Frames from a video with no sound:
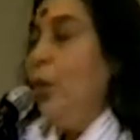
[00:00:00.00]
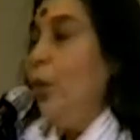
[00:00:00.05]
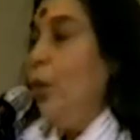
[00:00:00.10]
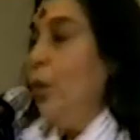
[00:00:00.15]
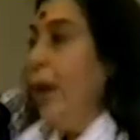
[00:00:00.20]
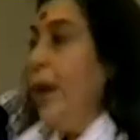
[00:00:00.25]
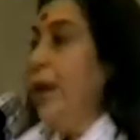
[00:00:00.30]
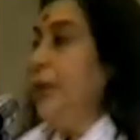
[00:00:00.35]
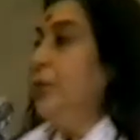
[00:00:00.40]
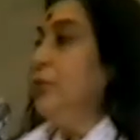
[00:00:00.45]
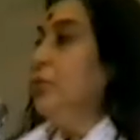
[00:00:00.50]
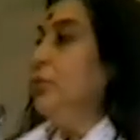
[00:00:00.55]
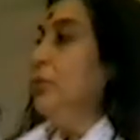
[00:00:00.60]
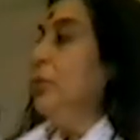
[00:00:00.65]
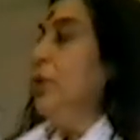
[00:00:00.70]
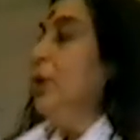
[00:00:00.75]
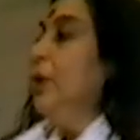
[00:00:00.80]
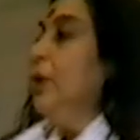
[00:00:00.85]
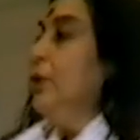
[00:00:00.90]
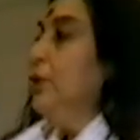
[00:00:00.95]
Why should
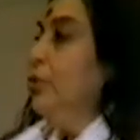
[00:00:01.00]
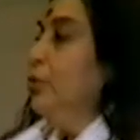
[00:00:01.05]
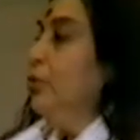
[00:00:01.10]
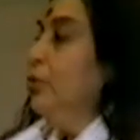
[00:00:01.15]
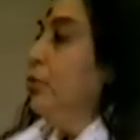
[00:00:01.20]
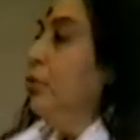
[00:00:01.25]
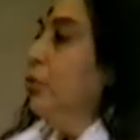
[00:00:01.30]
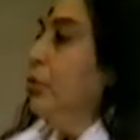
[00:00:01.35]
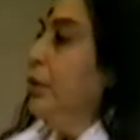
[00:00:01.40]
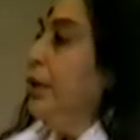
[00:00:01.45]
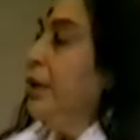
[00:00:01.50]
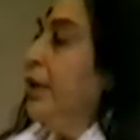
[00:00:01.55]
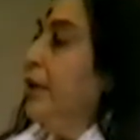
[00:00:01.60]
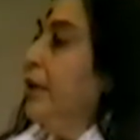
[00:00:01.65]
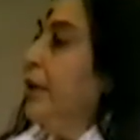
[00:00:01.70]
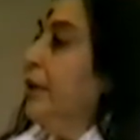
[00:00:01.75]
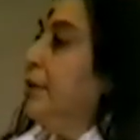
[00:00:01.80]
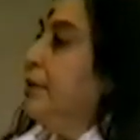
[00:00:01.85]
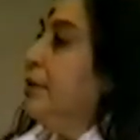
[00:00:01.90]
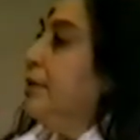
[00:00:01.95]
you
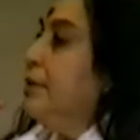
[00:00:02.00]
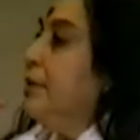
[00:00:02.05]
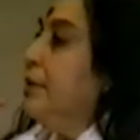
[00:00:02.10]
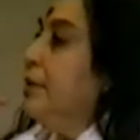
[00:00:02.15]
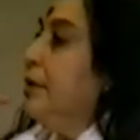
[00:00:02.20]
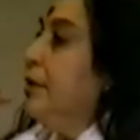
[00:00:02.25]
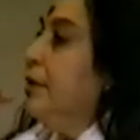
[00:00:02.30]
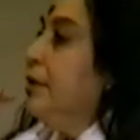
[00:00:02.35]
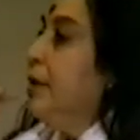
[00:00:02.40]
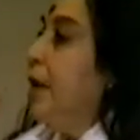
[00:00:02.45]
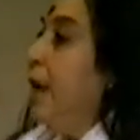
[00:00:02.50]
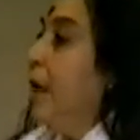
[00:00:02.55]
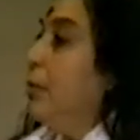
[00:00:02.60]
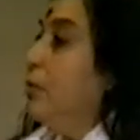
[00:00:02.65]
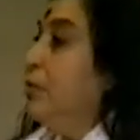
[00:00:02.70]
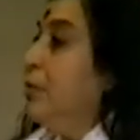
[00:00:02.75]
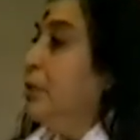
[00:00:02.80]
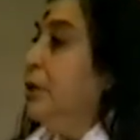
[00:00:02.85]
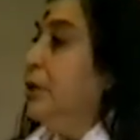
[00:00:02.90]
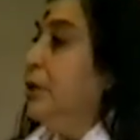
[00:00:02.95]
get this
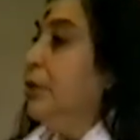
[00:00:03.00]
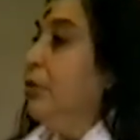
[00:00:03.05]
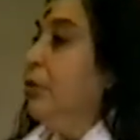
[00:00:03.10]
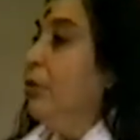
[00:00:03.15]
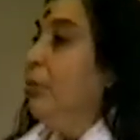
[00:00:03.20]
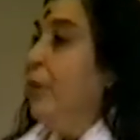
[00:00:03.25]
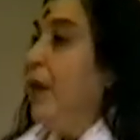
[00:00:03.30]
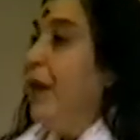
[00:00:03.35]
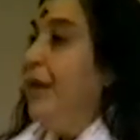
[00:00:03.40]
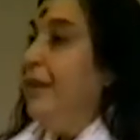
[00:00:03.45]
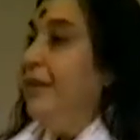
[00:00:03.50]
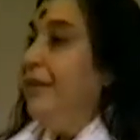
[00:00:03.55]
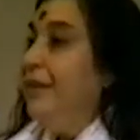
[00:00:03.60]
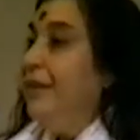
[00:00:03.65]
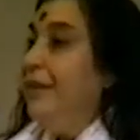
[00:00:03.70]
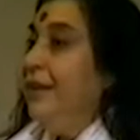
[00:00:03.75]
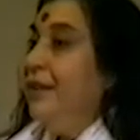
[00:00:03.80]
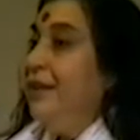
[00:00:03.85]
doubt in your mind?